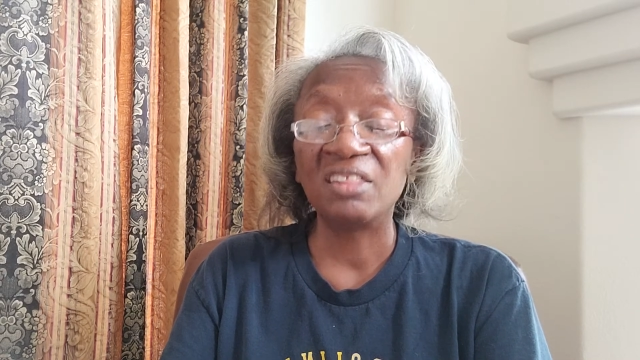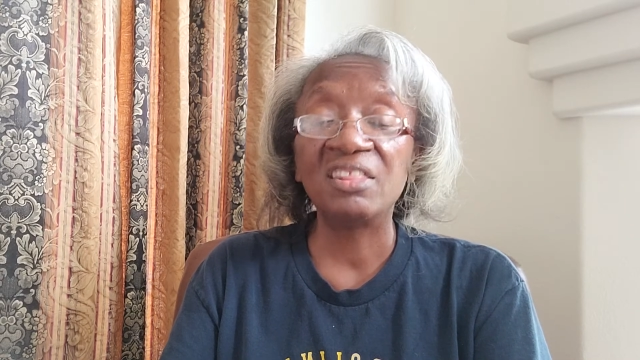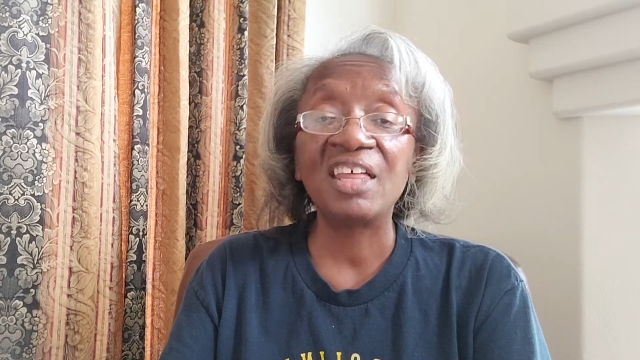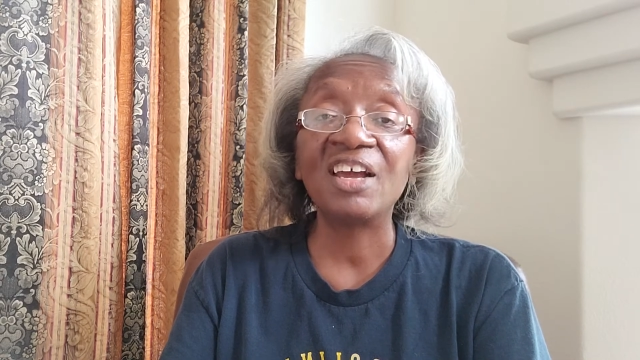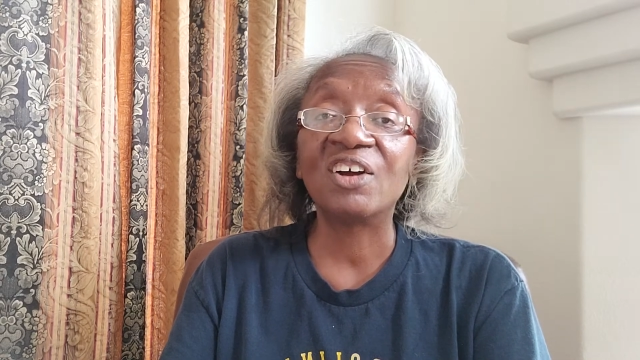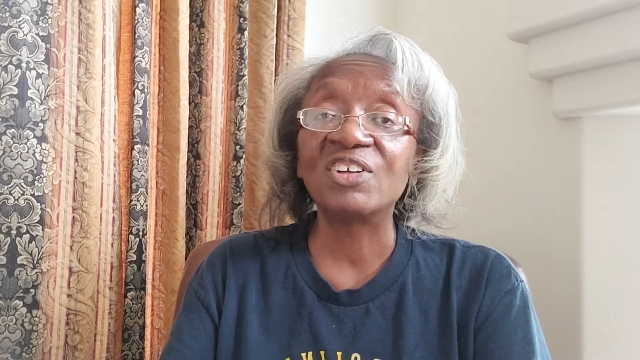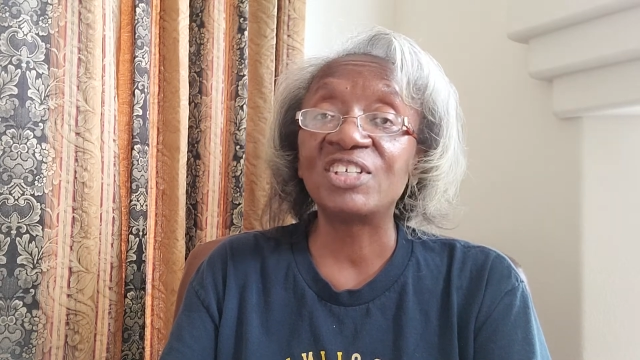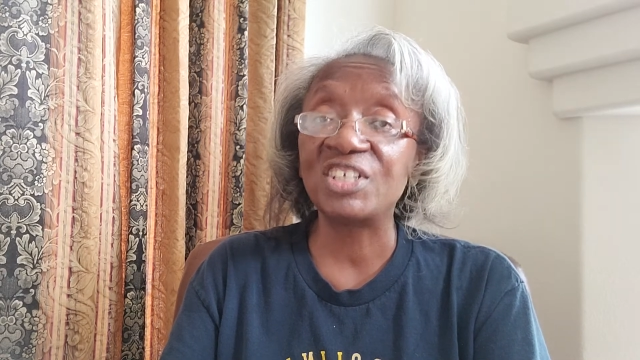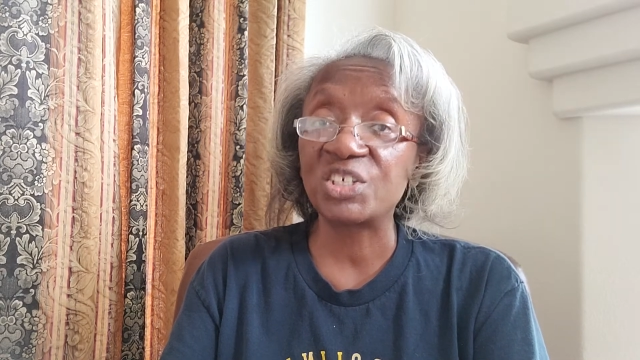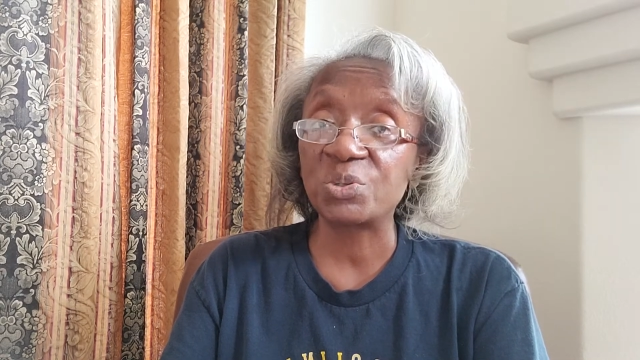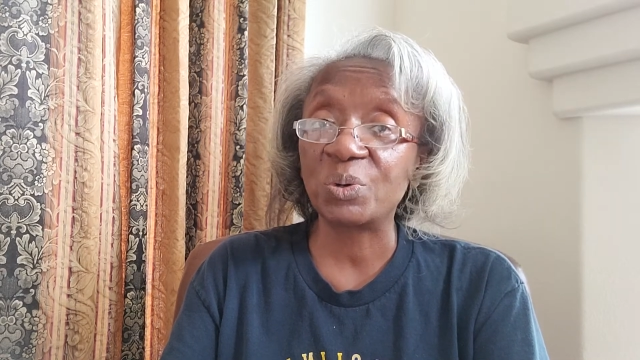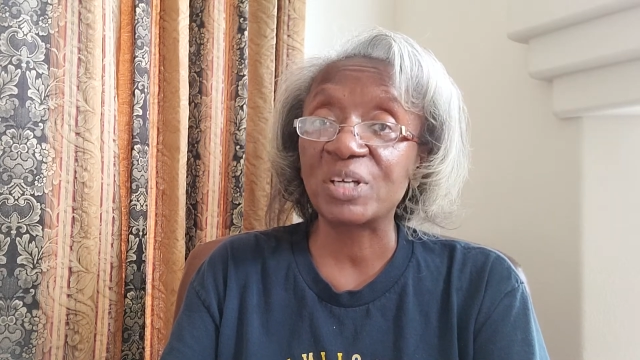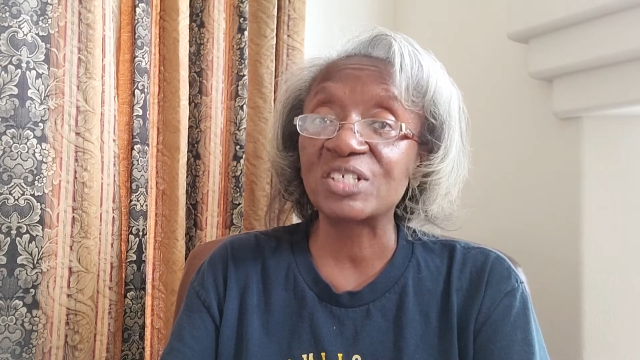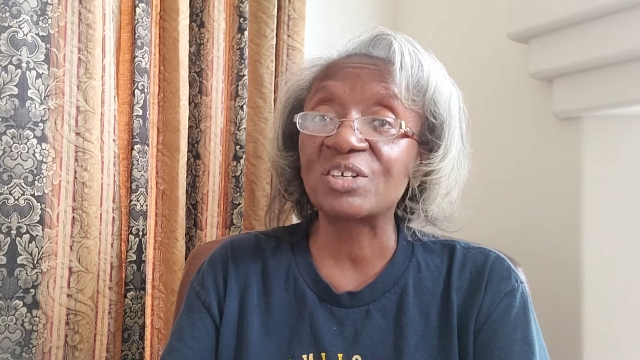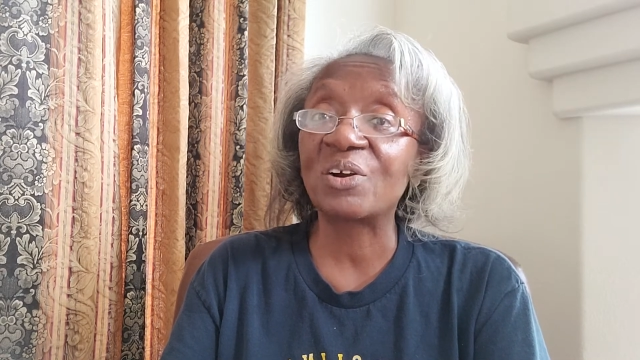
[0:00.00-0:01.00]
They are
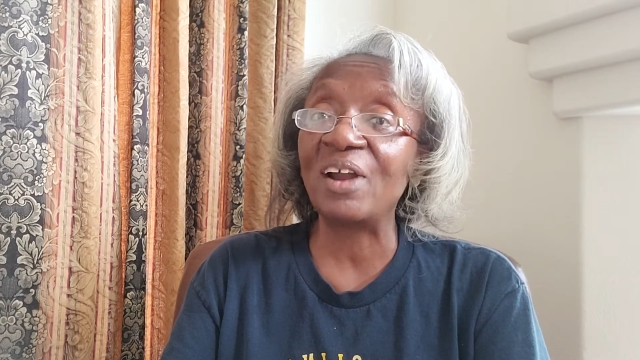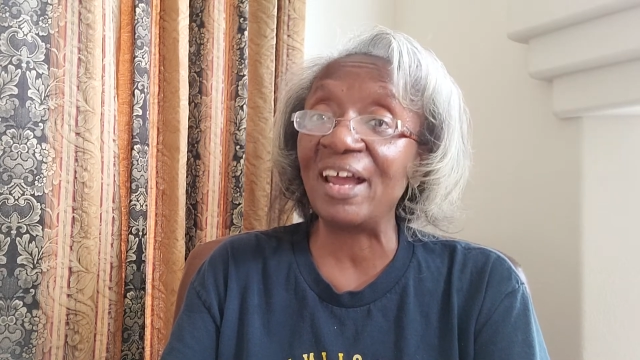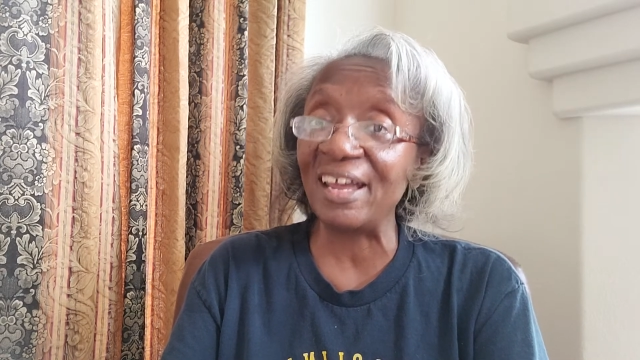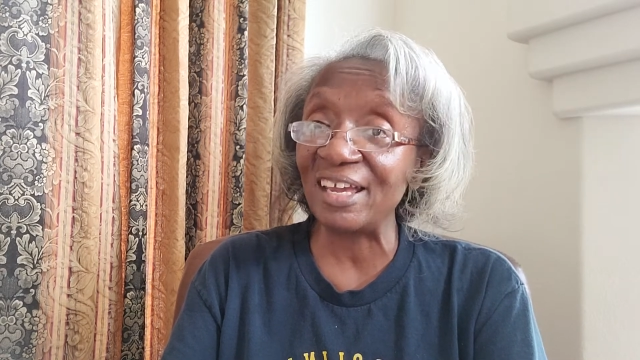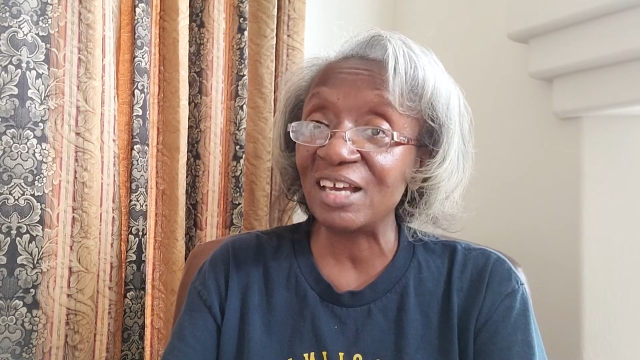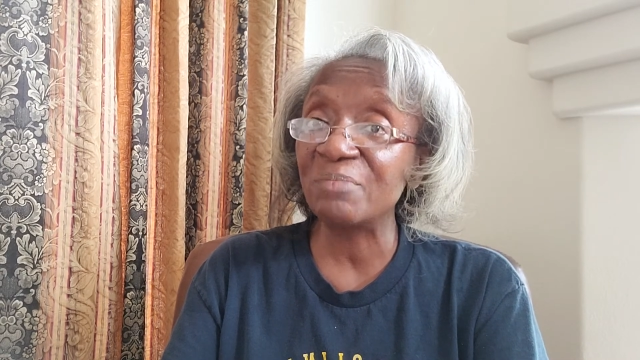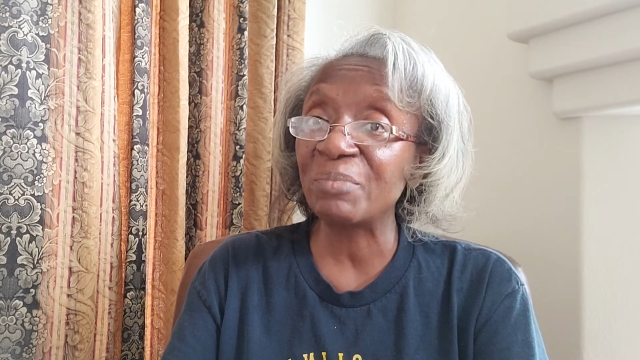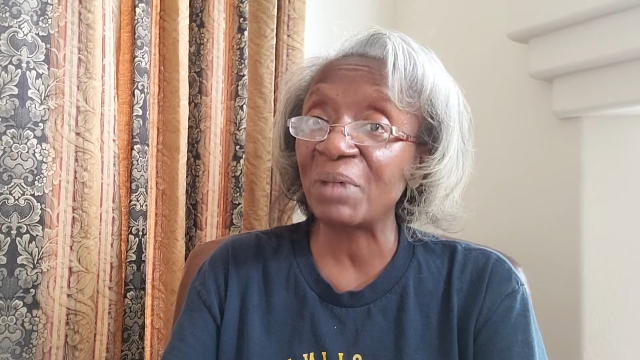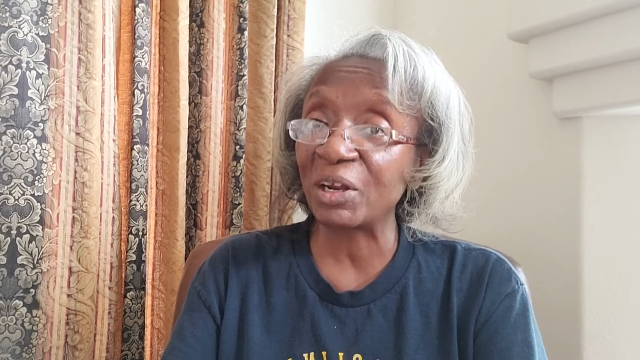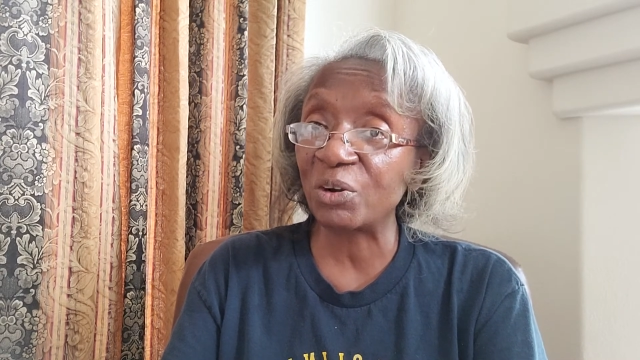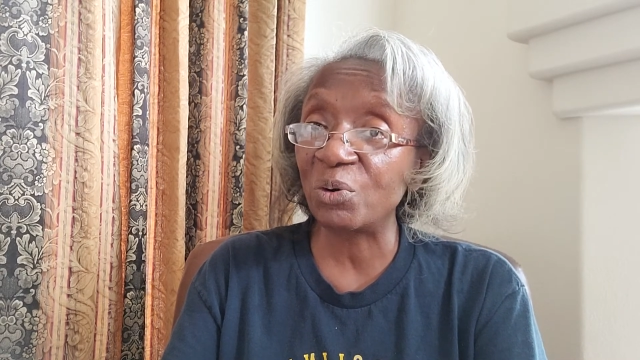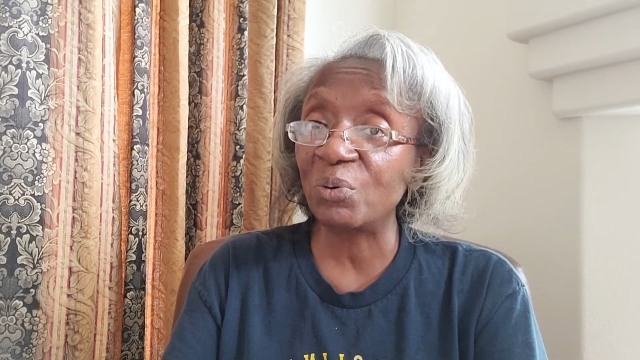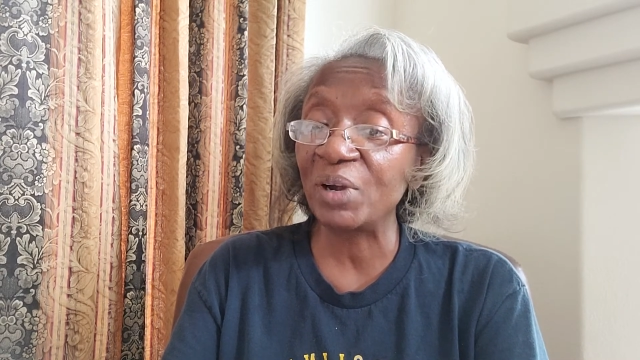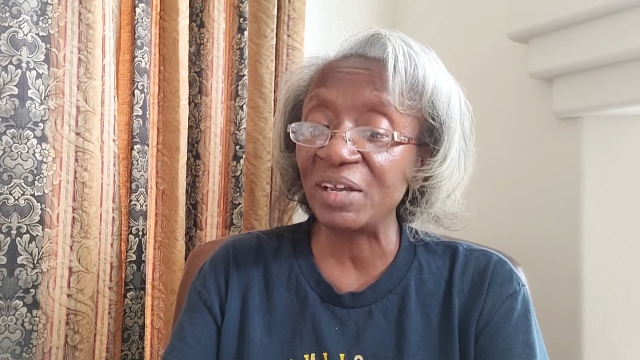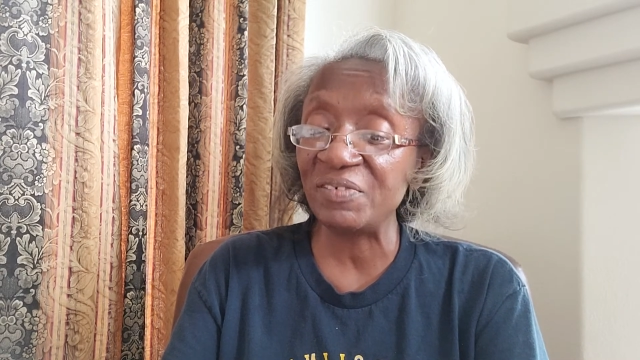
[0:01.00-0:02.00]
dishwasher and
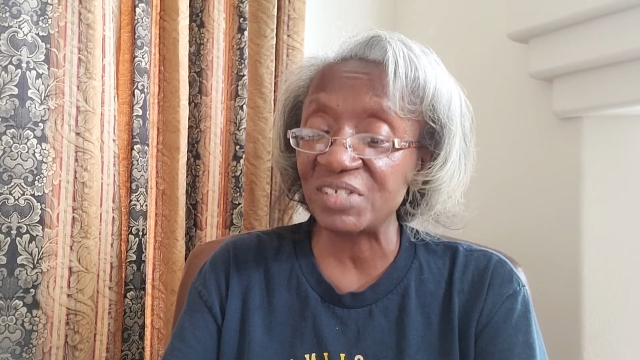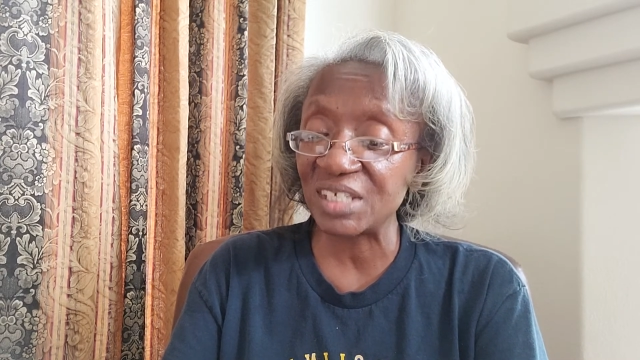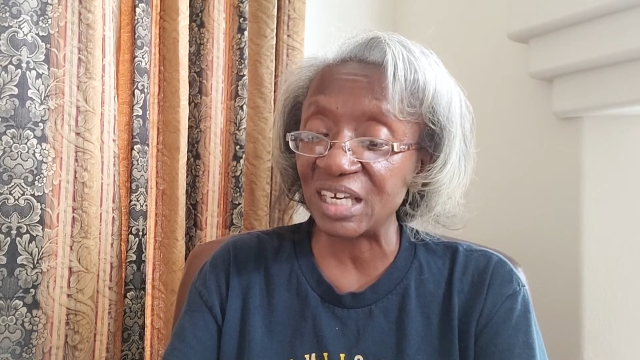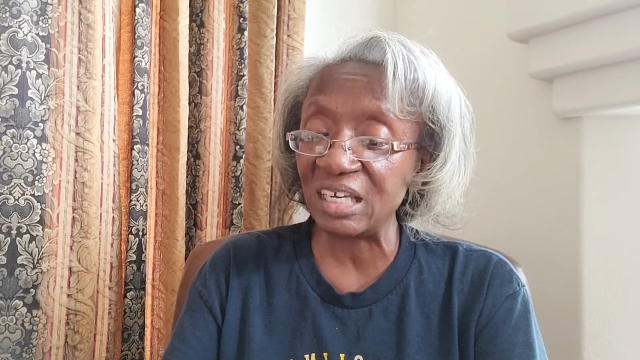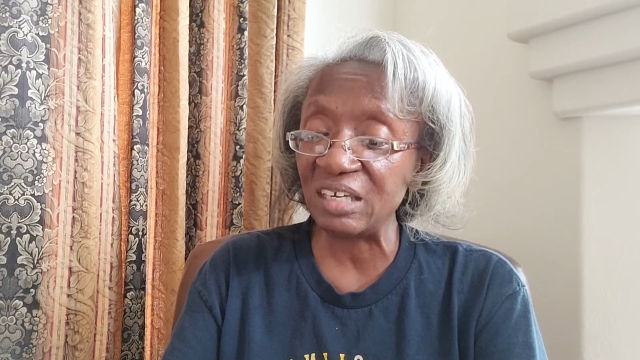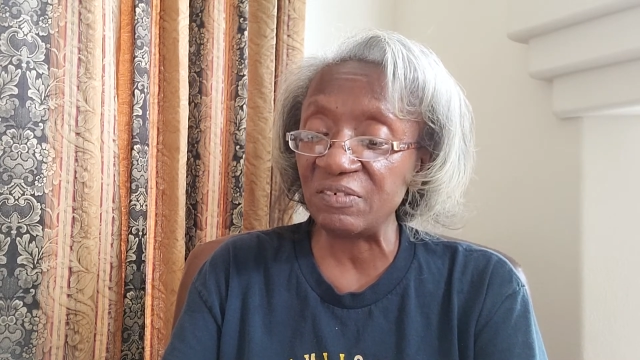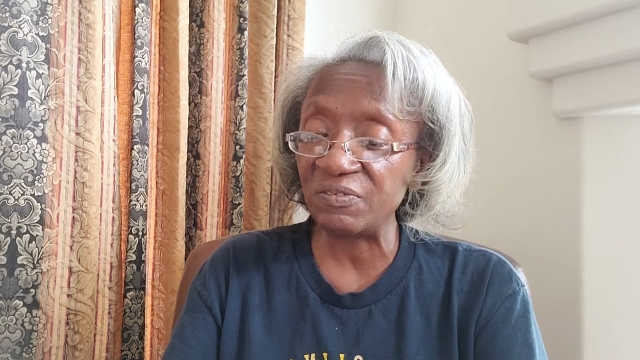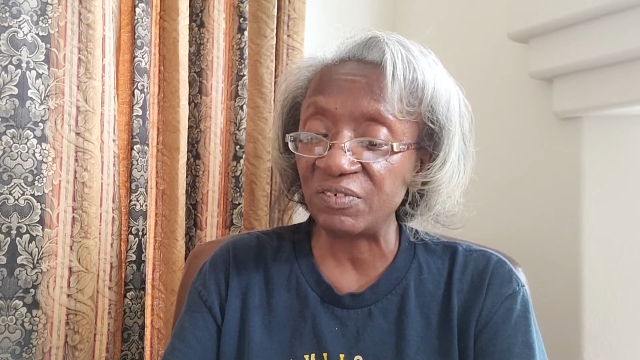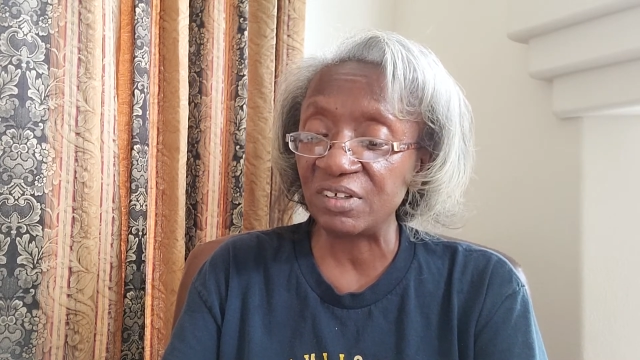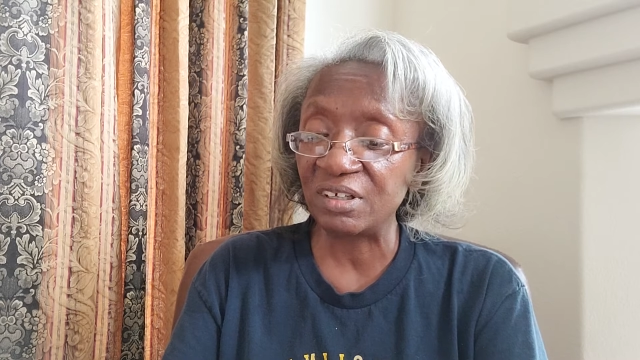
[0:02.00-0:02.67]
microwave safe.